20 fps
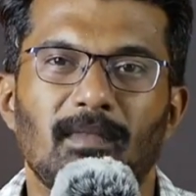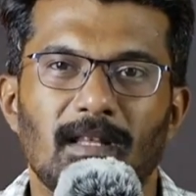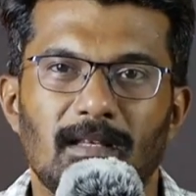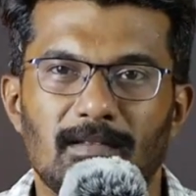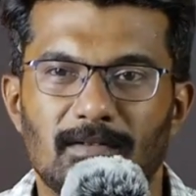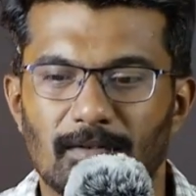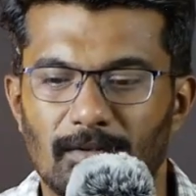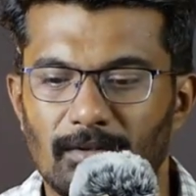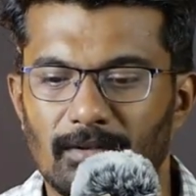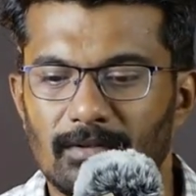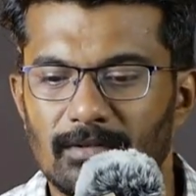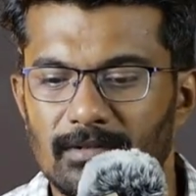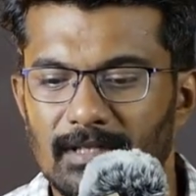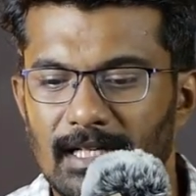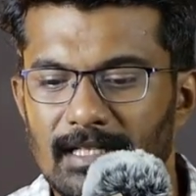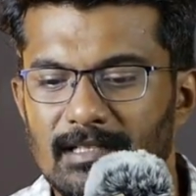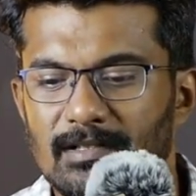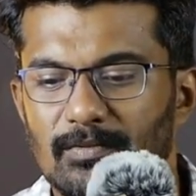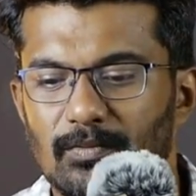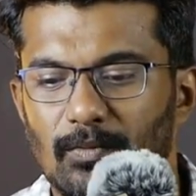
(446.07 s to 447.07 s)
So
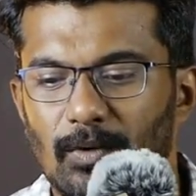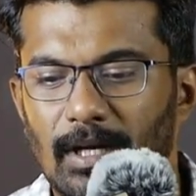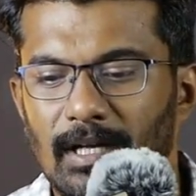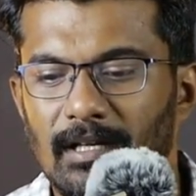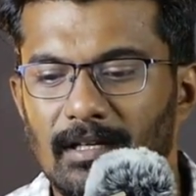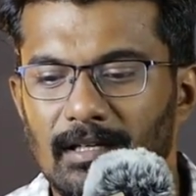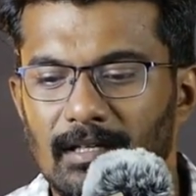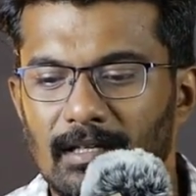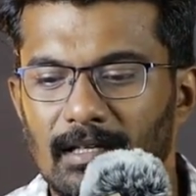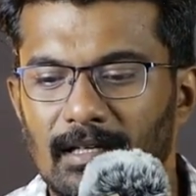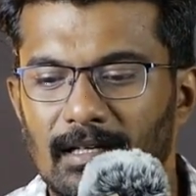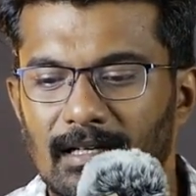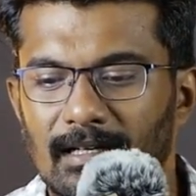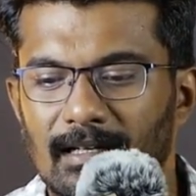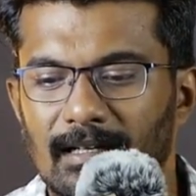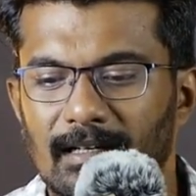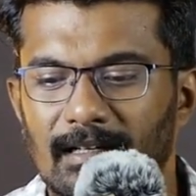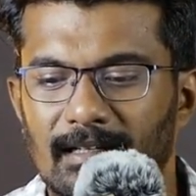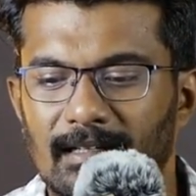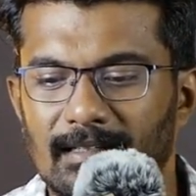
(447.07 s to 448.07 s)
that's why
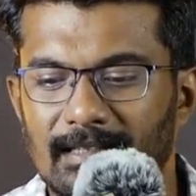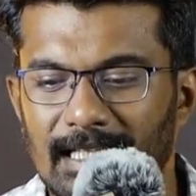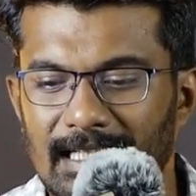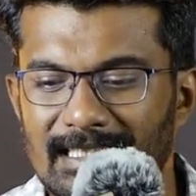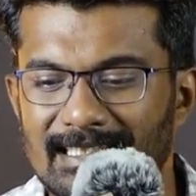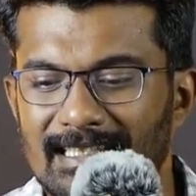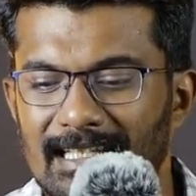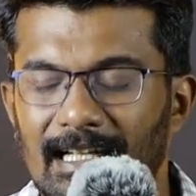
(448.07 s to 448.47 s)
that's